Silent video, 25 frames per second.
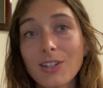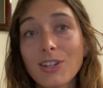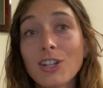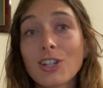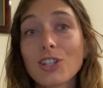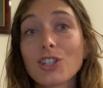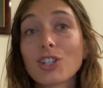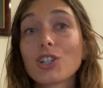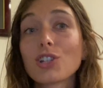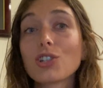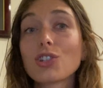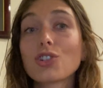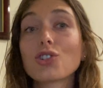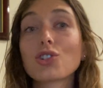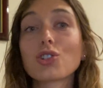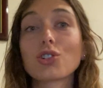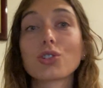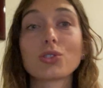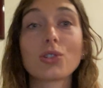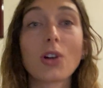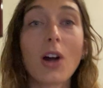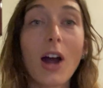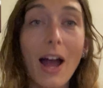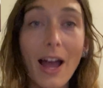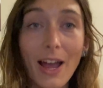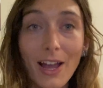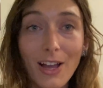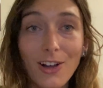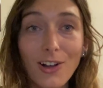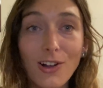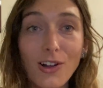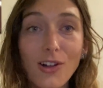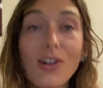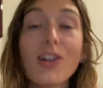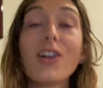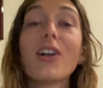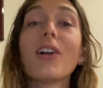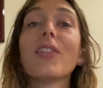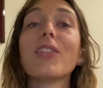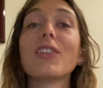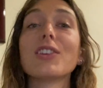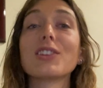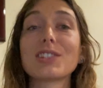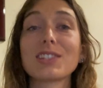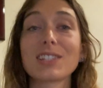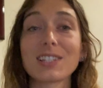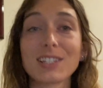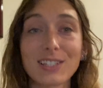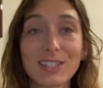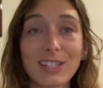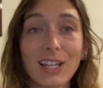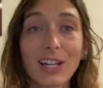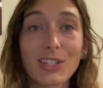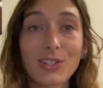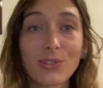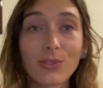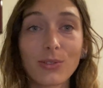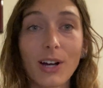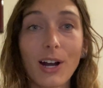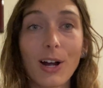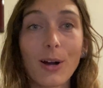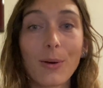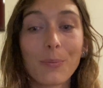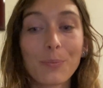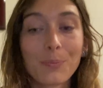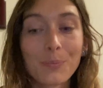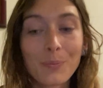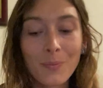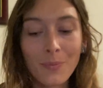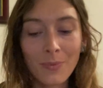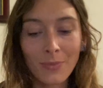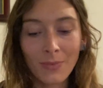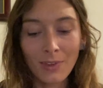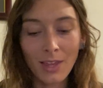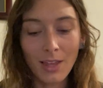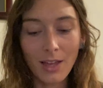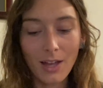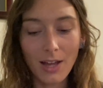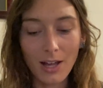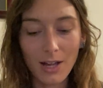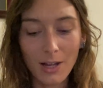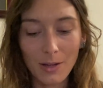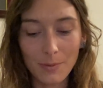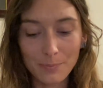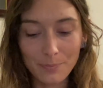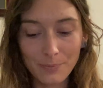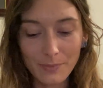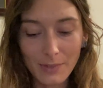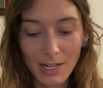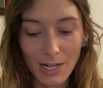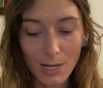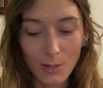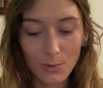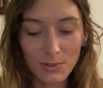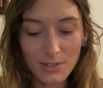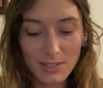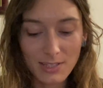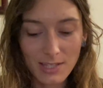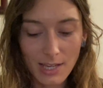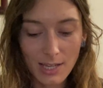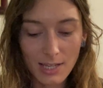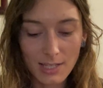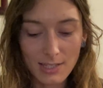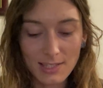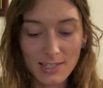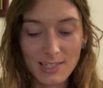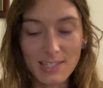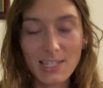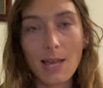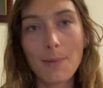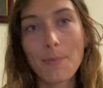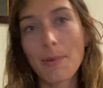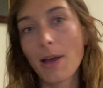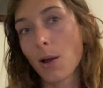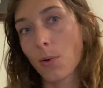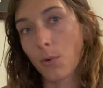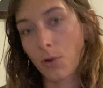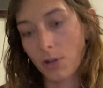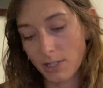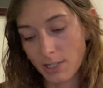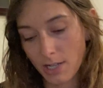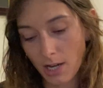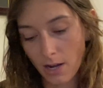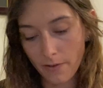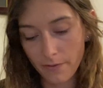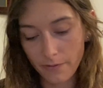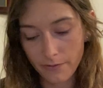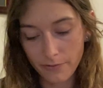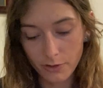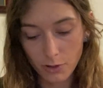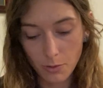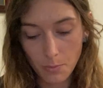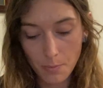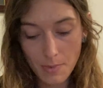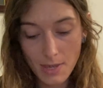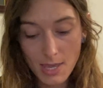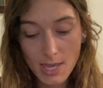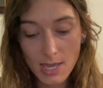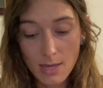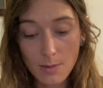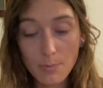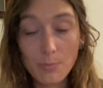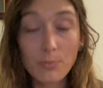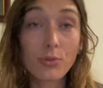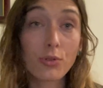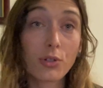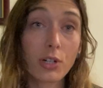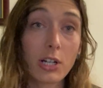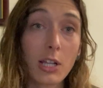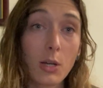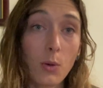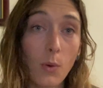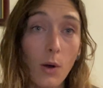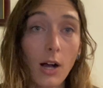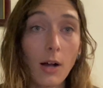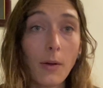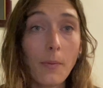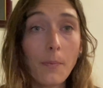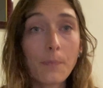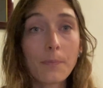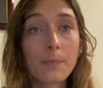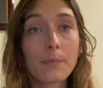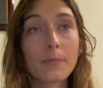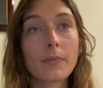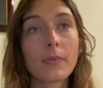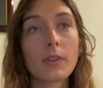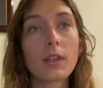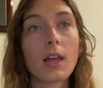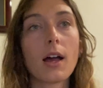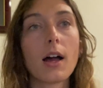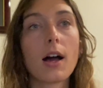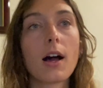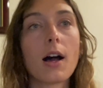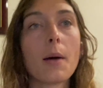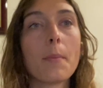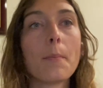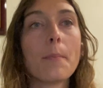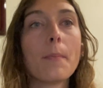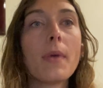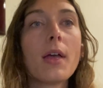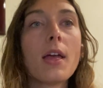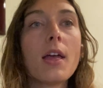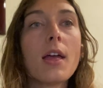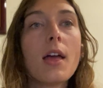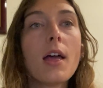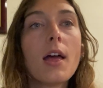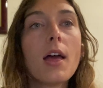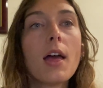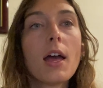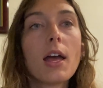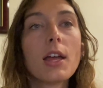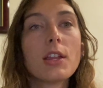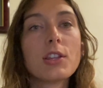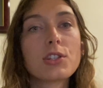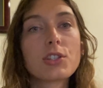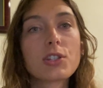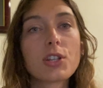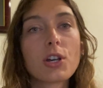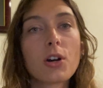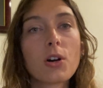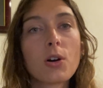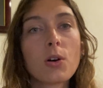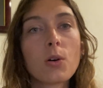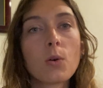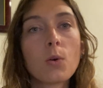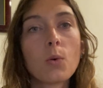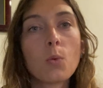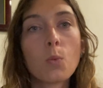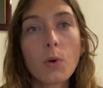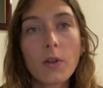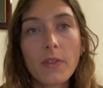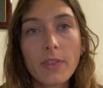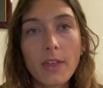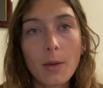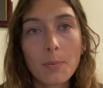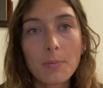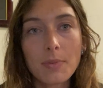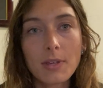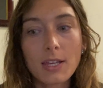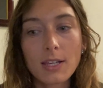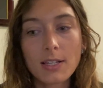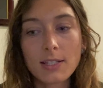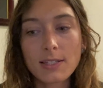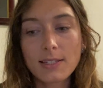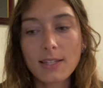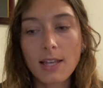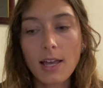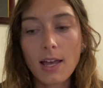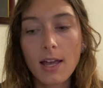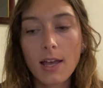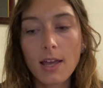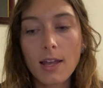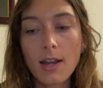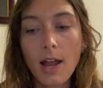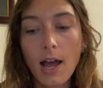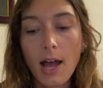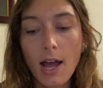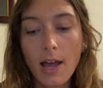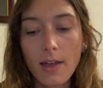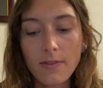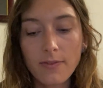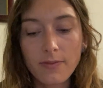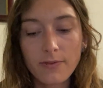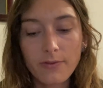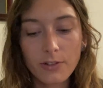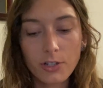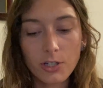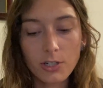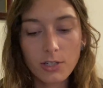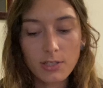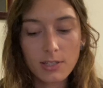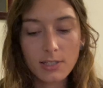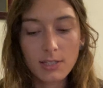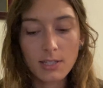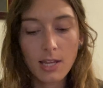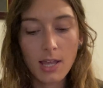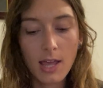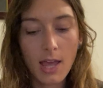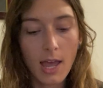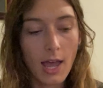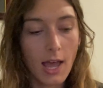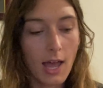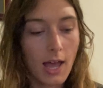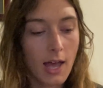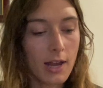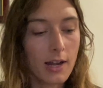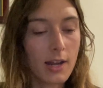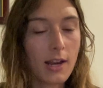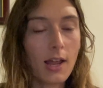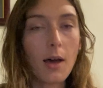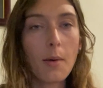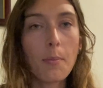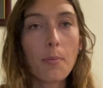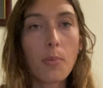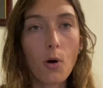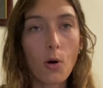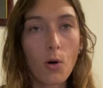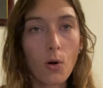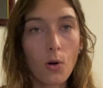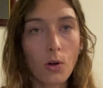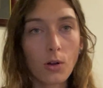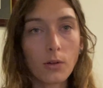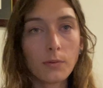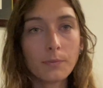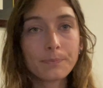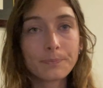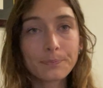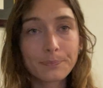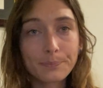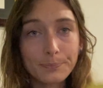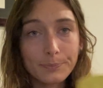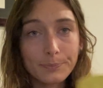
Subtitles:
to trial the success route. And I would say it semi-worked out for me pretty well. And so with that being said, I first had a bowl